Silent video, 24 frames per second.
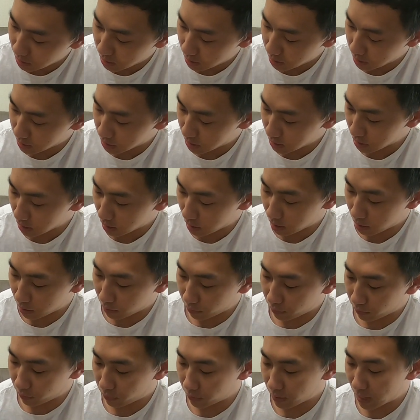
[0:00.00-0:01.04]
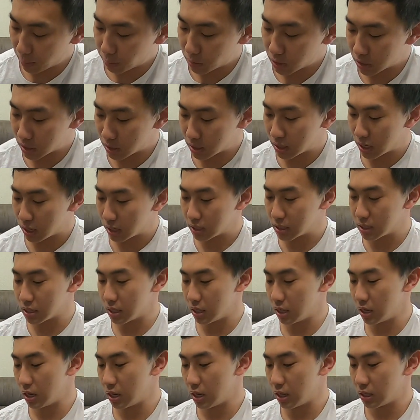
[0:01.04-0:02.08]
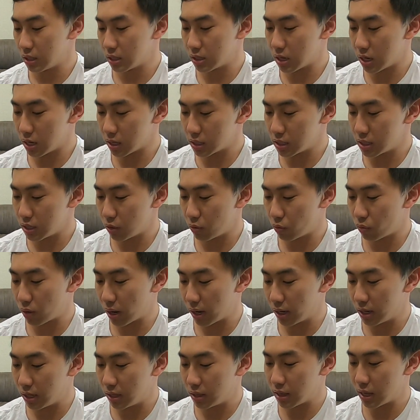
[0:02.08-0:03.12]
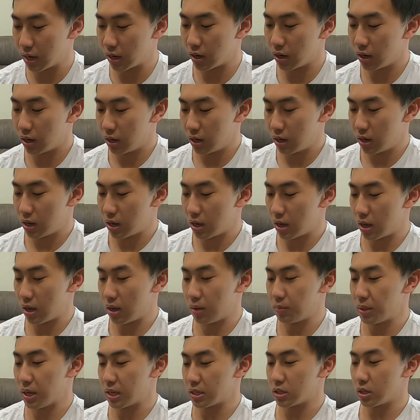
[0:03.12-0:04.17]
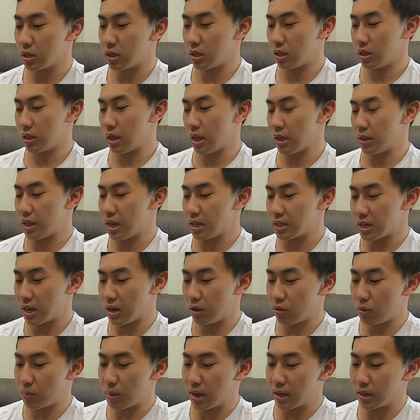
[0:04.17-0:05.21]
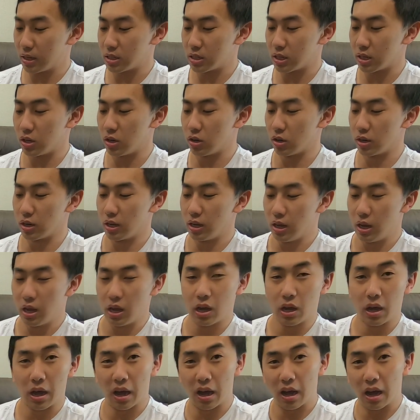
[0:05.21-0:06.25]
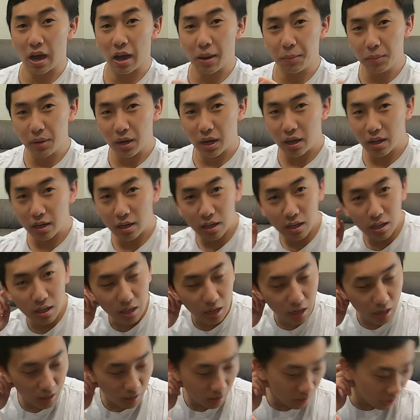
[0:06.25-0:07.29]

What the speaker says: this flap just tucks it right in there. That's how the bag is secured. I'm not a